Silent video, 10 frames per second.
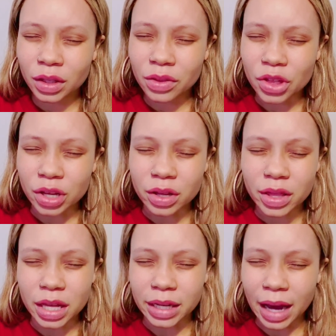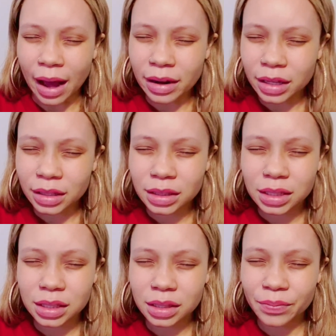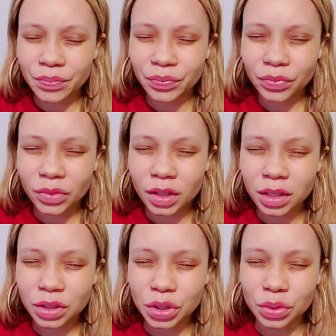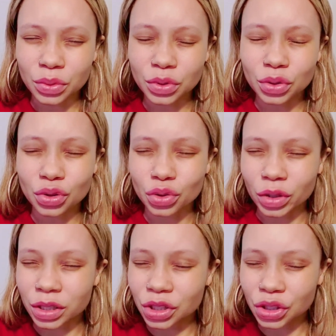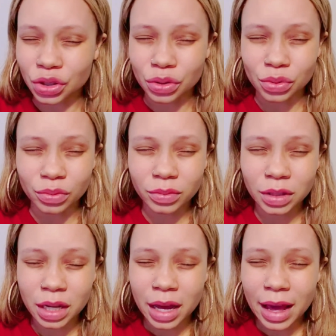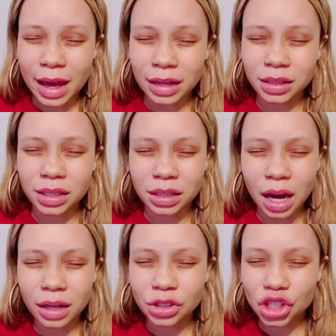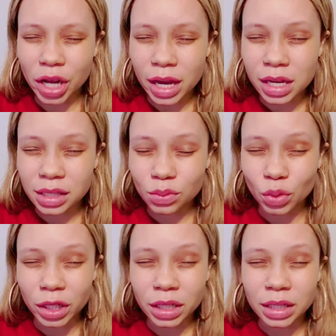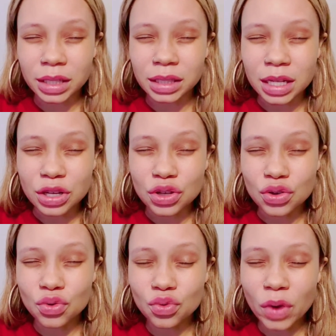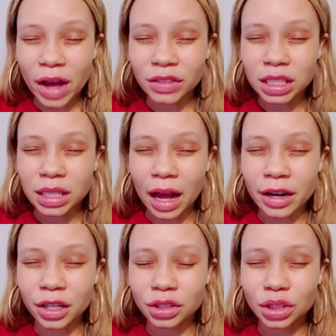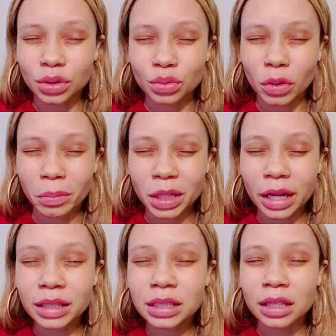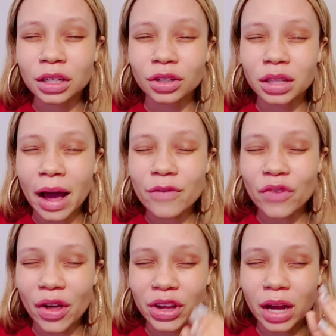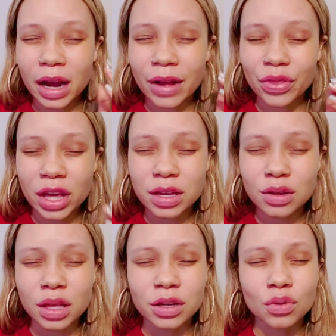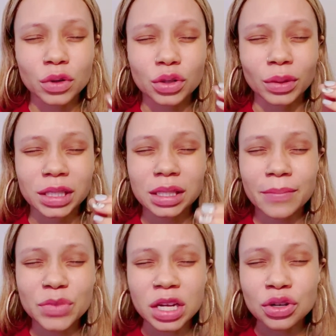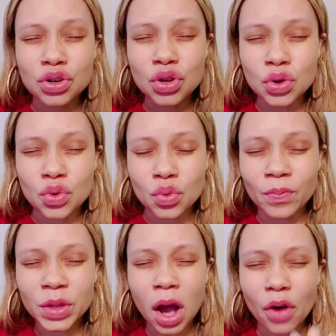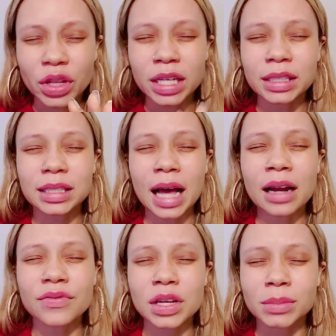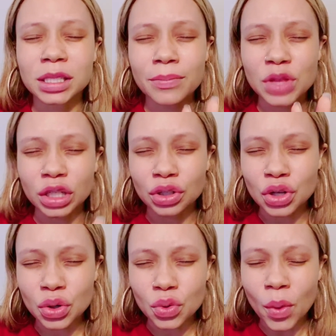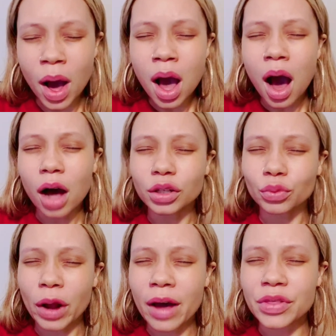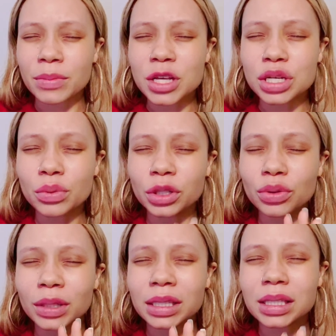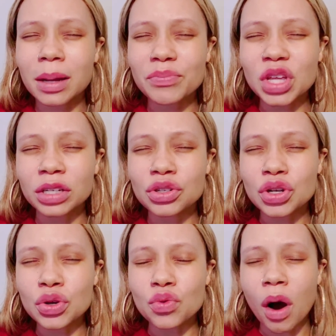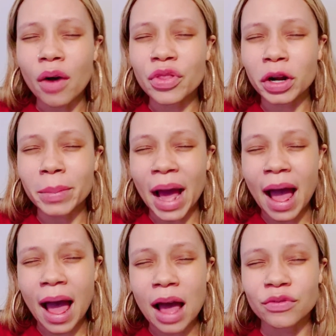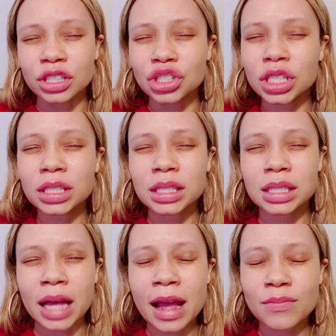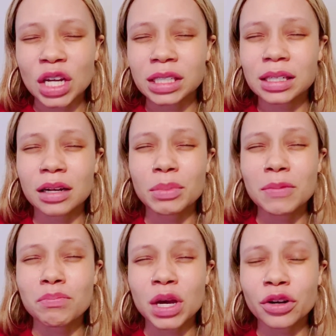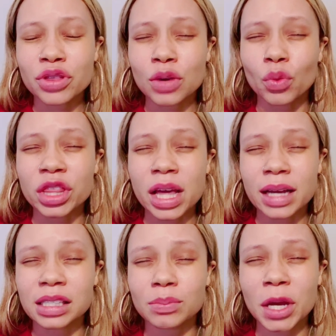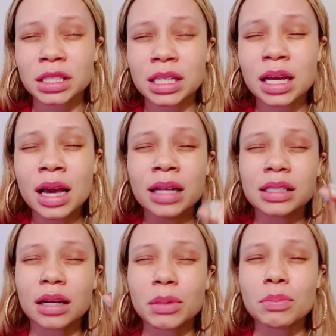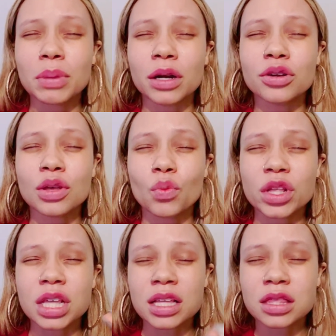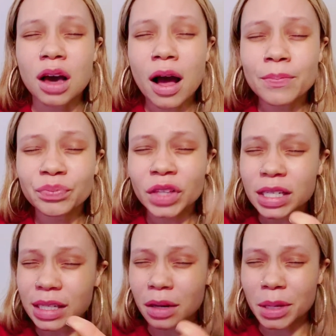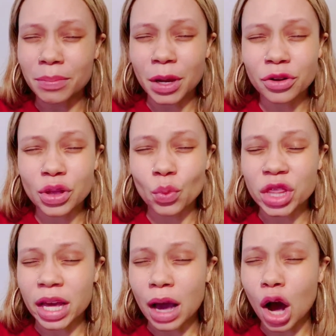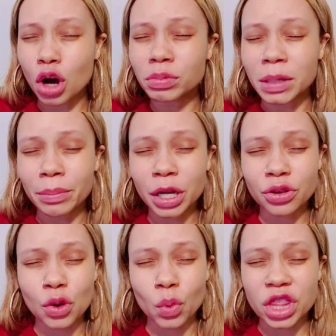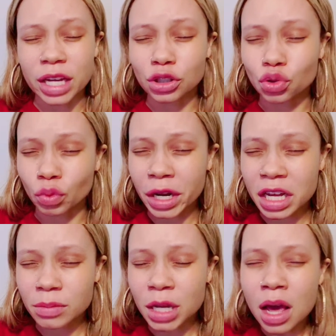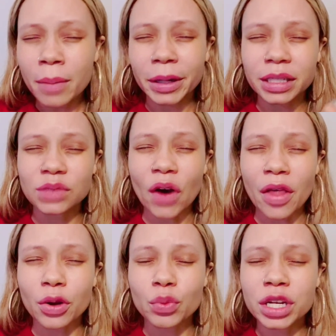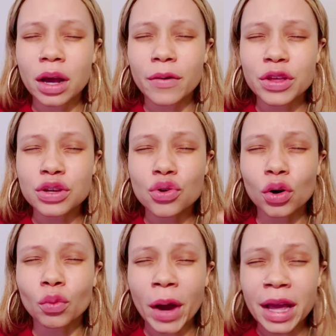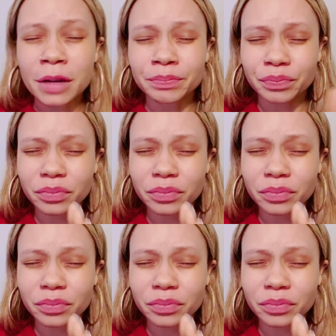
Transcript: the the guidance to to trust you and to not chase what it is that you have desired to replace in their life. Father God, I thank you that you were doing something new on the inside of them, something new all around them, that you were doing something new on their behalf in Jesus' name, that it's going to be better than what they expected. It's going to be better than what they thought. It's going to be better than what they hoped and better than what they dreamed. Because, Father, we know that your way